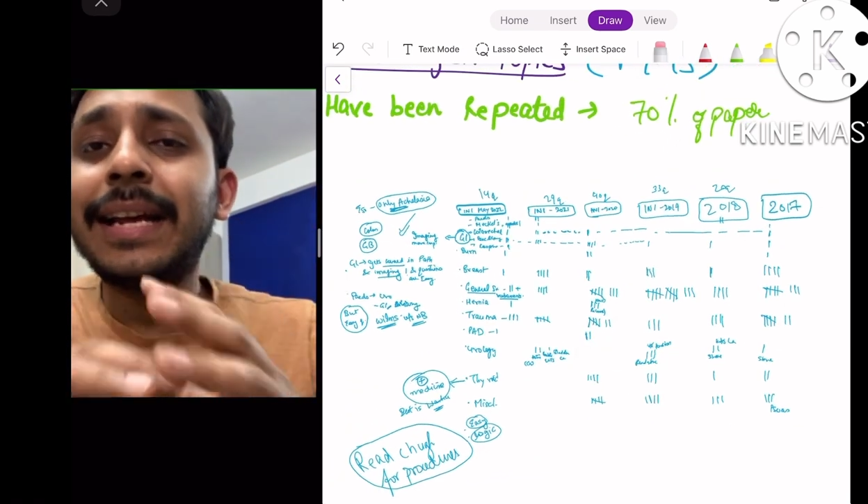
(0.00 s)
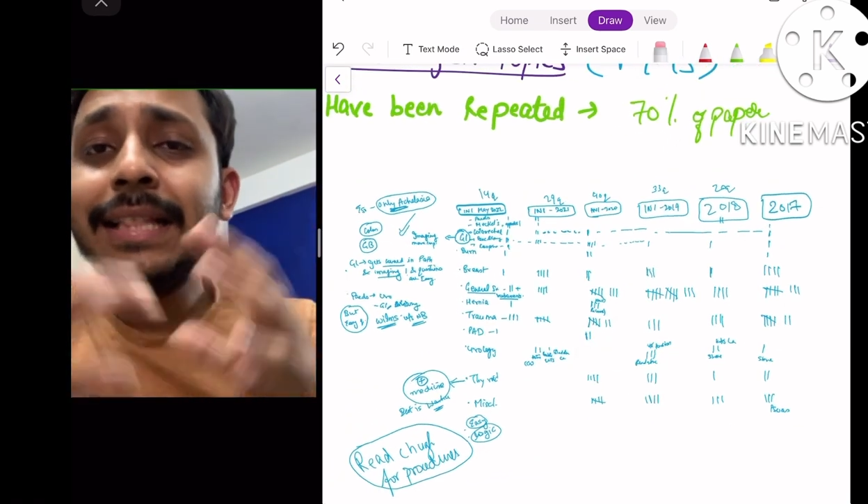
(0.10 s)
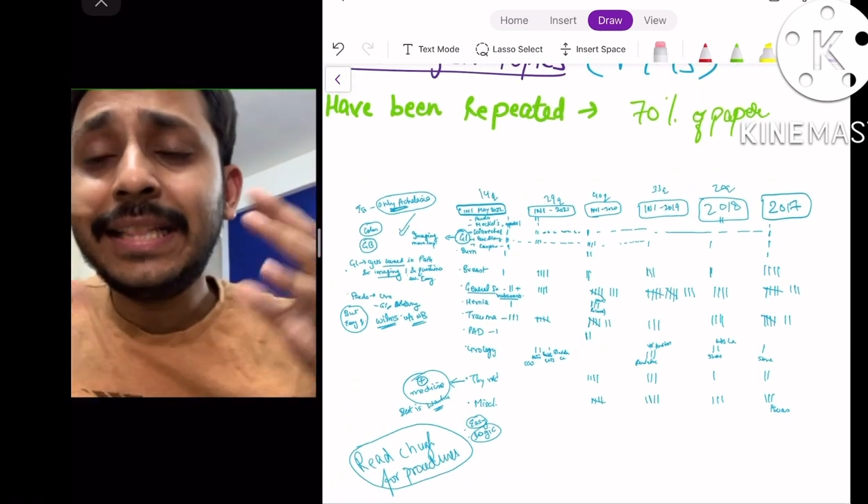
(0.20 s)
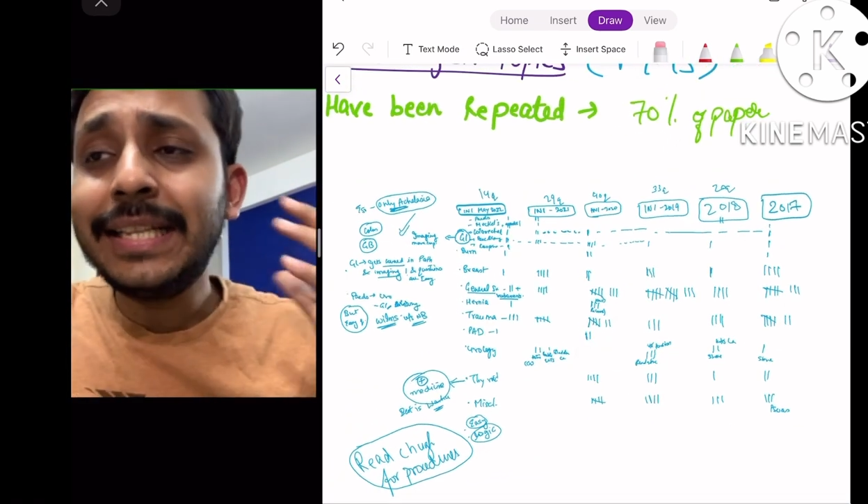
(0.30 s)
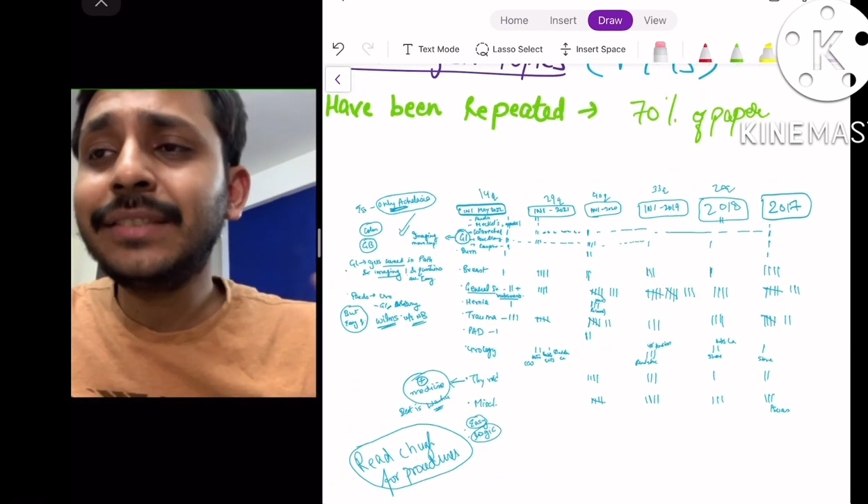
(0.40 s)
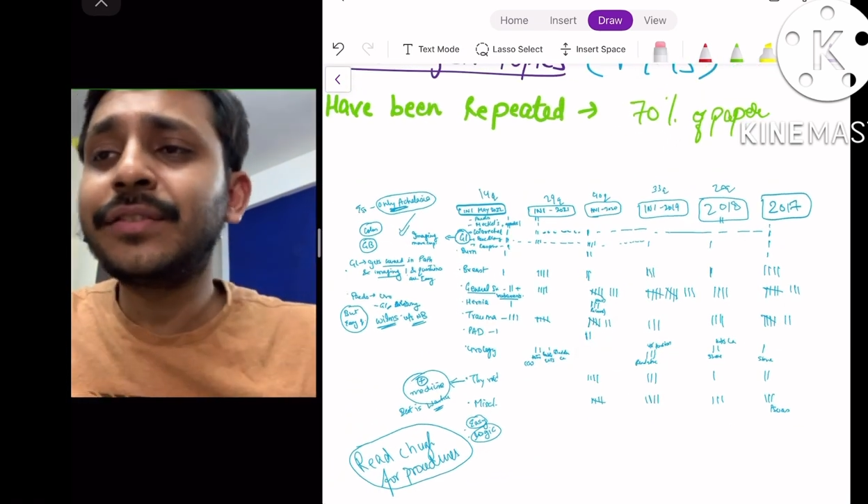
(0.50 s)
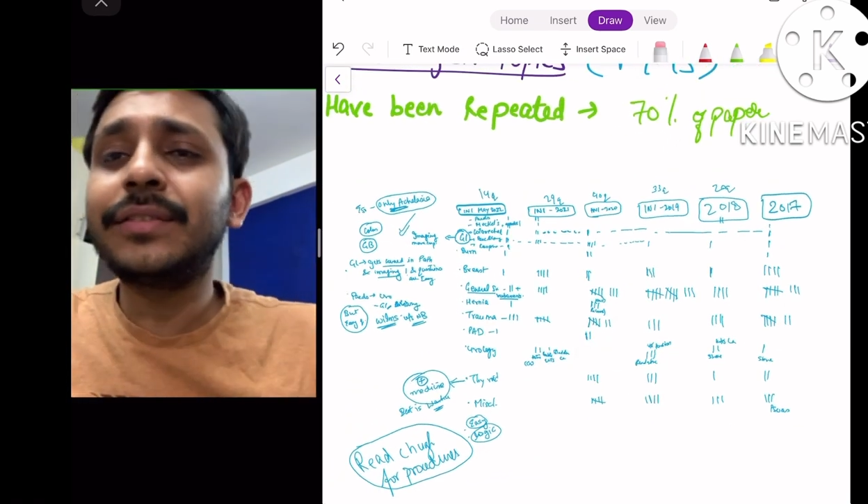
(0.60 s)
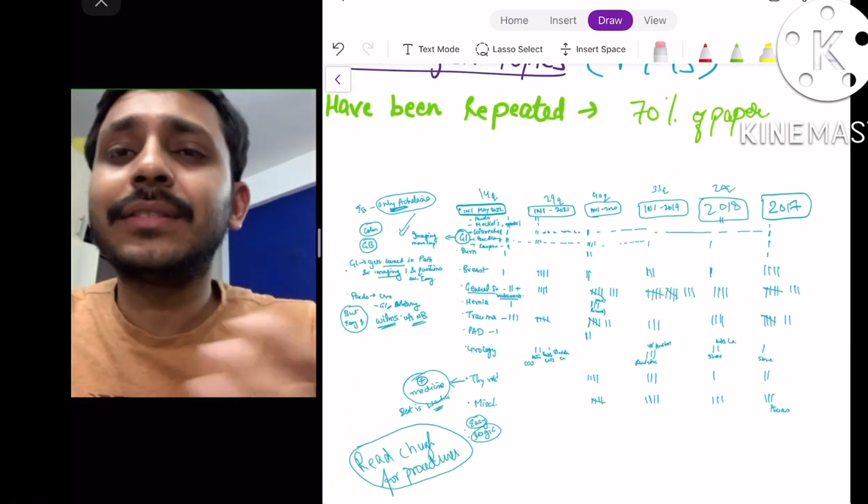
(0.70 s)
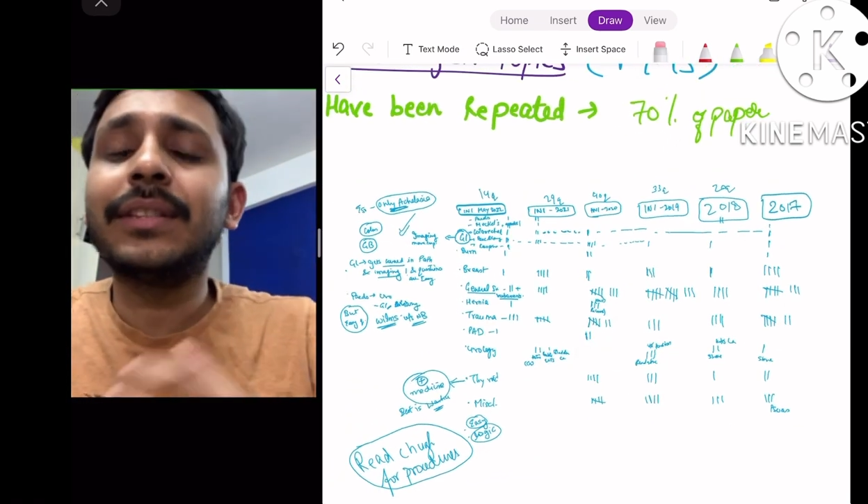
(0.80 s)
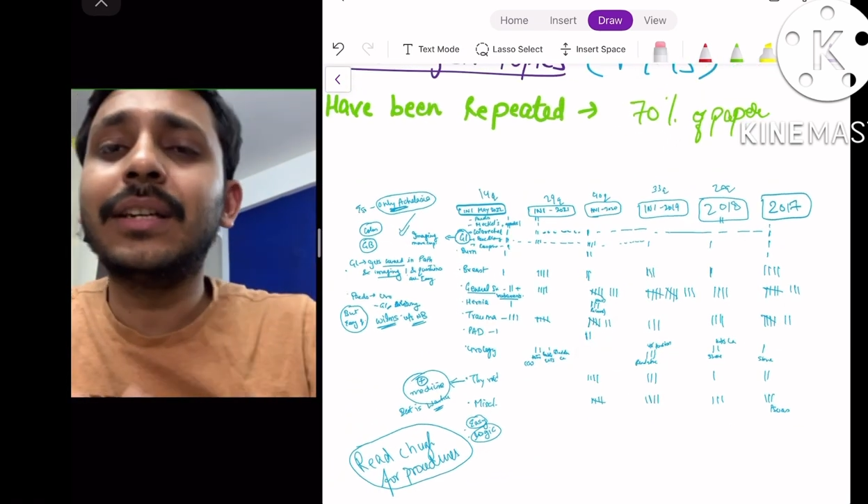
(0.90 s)
in these
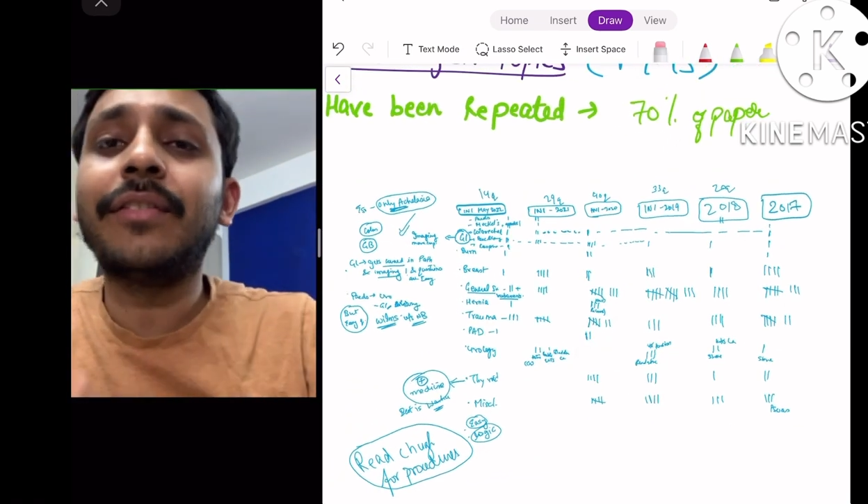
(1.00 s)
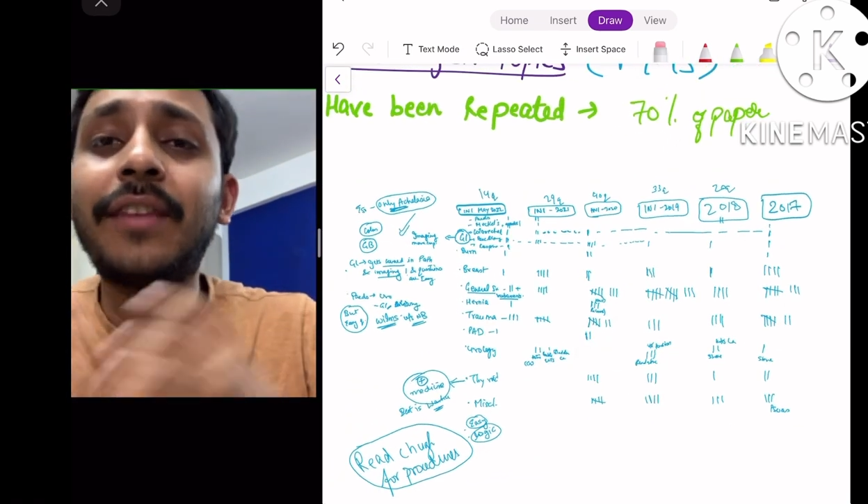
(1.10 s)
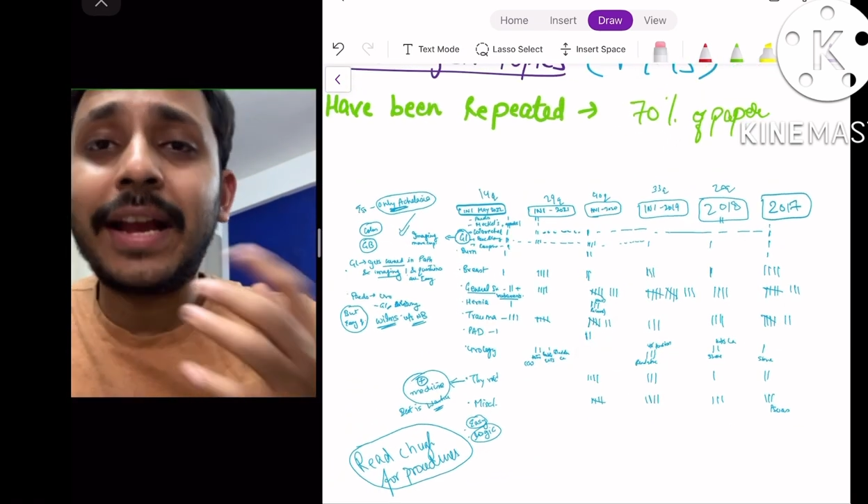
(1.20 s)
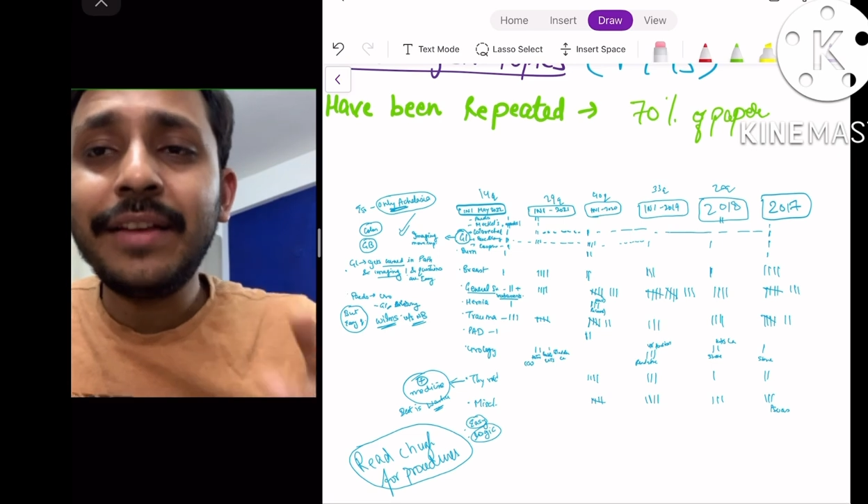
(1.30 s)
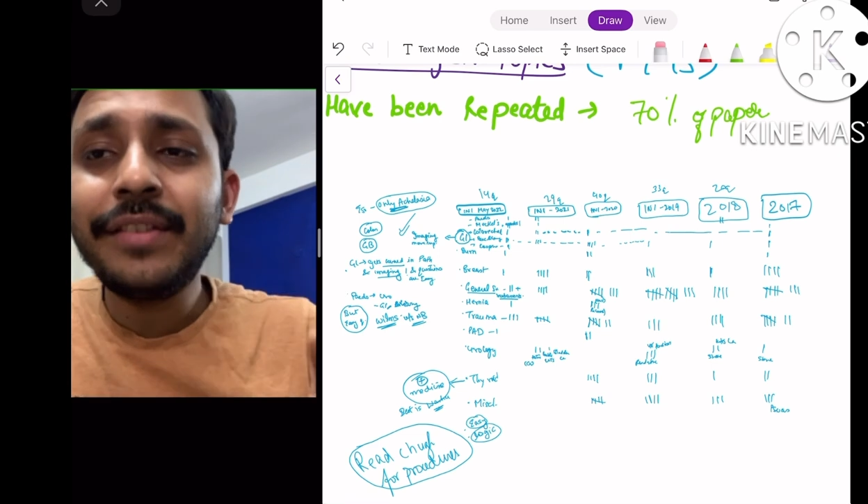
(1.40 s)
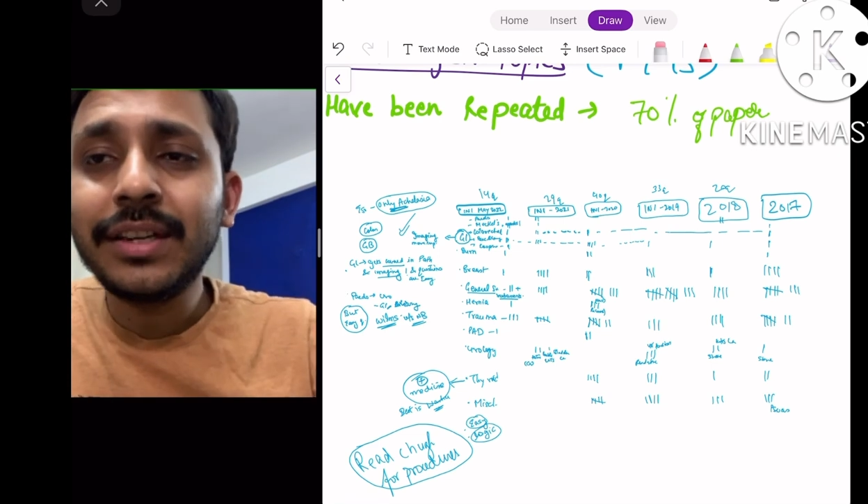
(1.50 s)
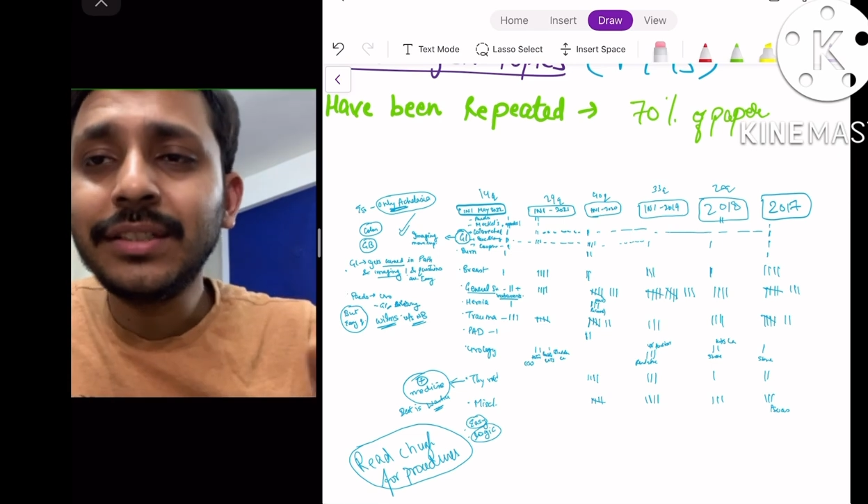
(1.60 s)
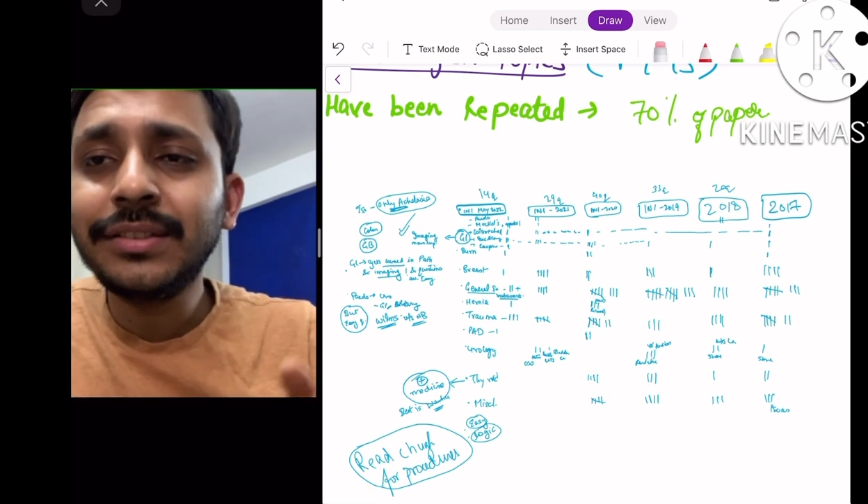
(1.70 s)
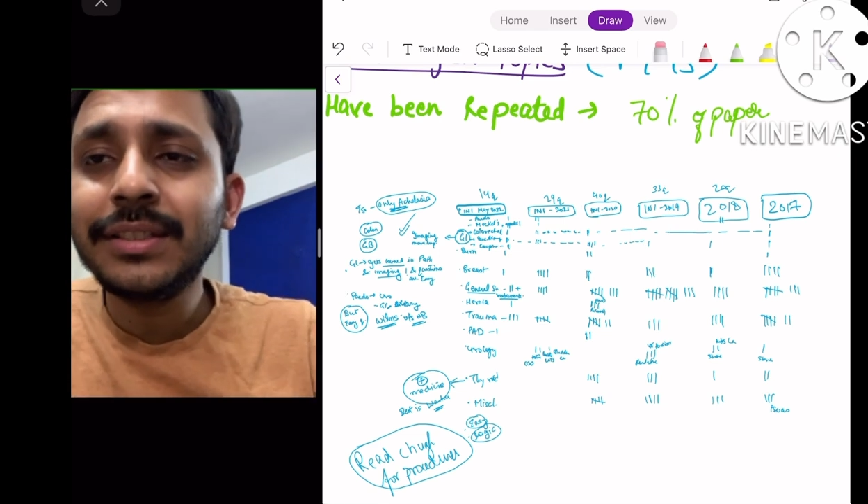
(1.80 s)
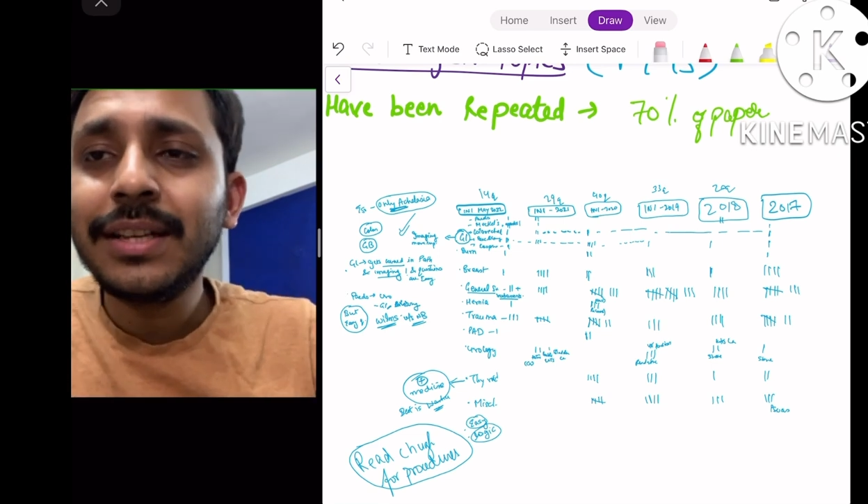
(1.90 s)
uh, five years